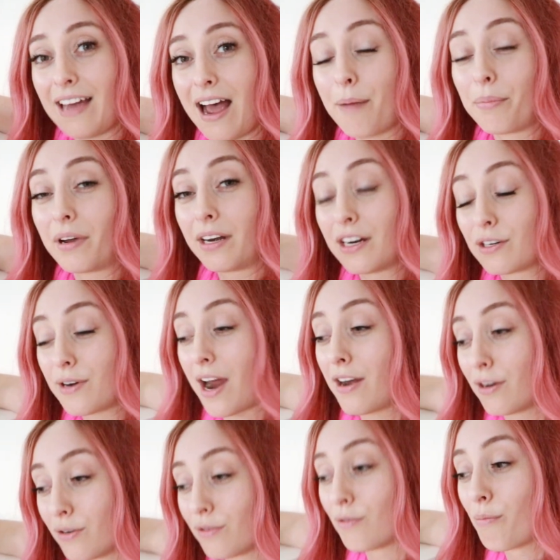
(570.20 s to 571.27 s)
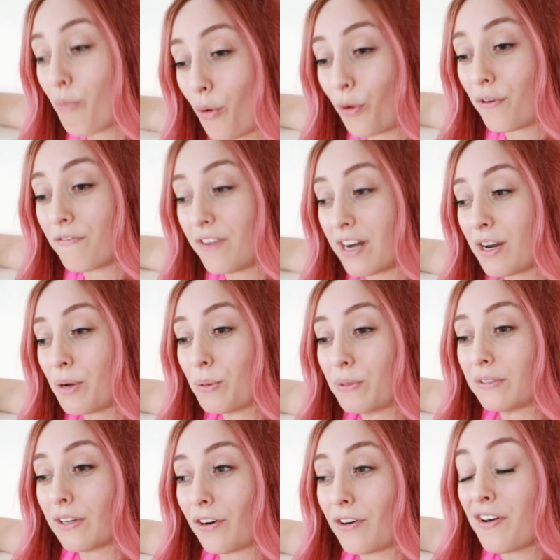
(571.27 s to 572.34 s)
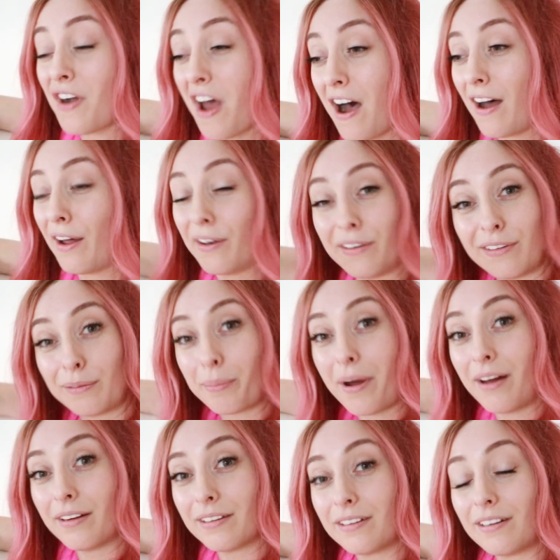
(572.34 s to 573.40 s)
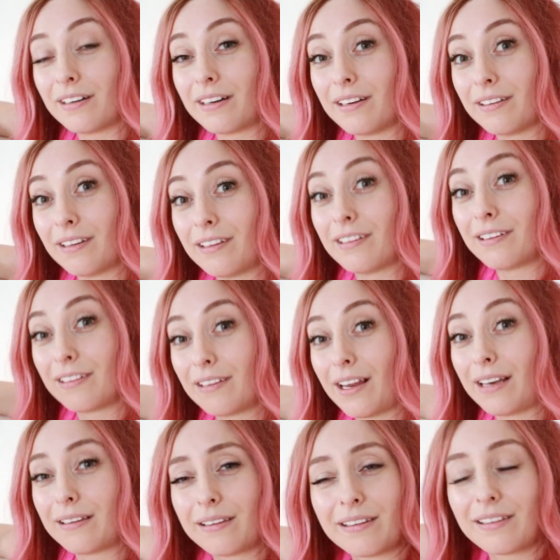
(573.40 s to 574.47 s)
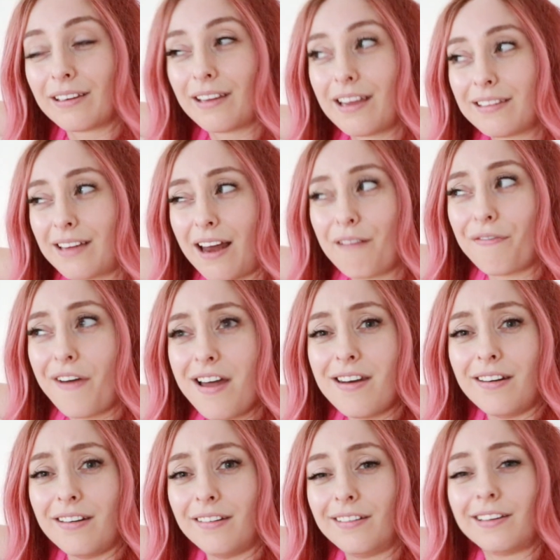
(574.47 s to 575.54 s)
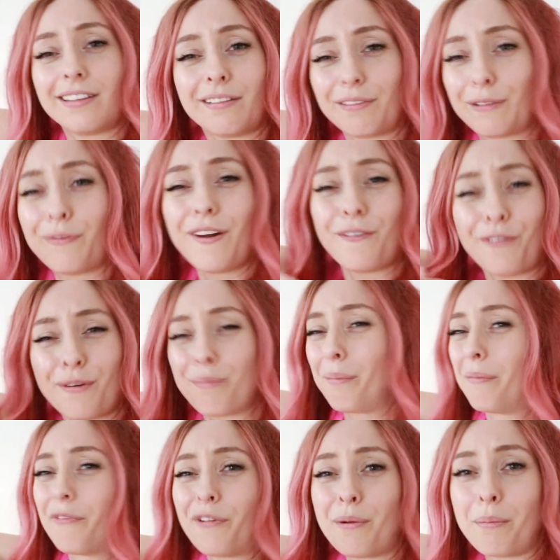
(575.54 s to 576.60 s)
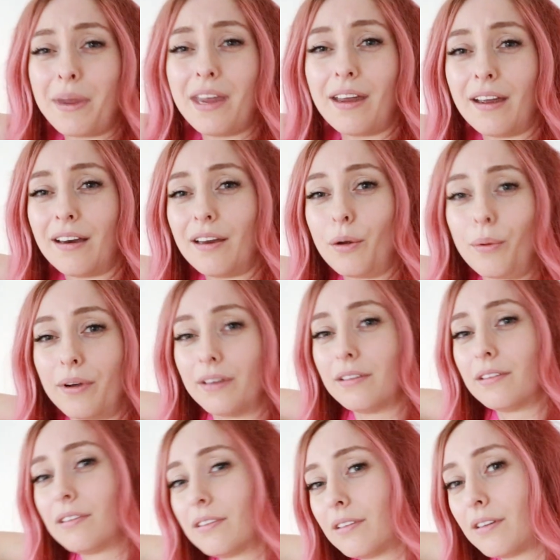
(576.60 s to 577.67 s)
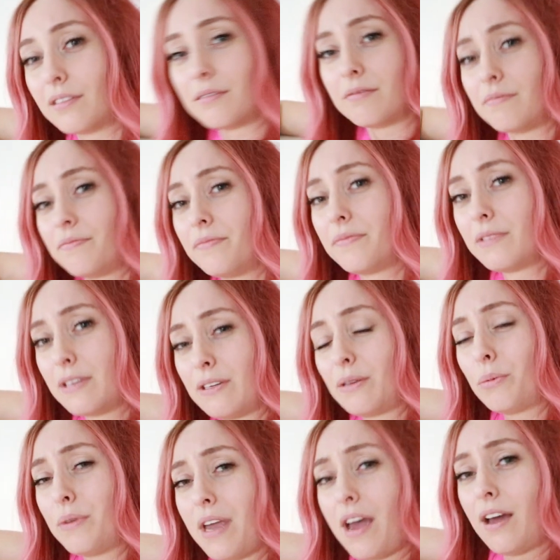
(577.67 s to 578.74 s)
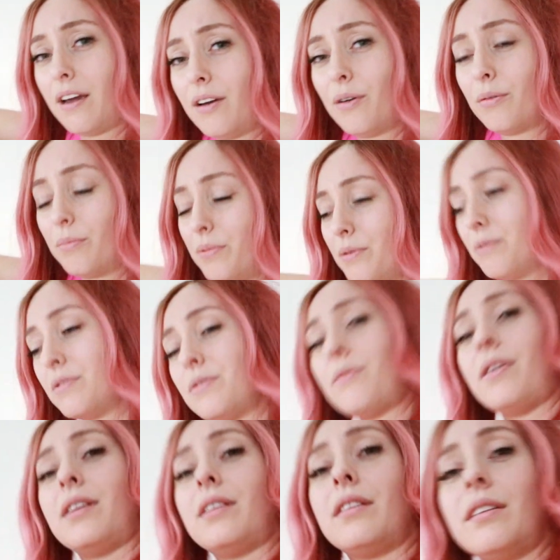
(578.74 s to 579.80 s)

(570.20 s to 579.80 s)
I'm gonna try to do more videos that are not sponsored, because it's kind of fun. It's fun for me anyways. So yeah, I hope you enjoyed.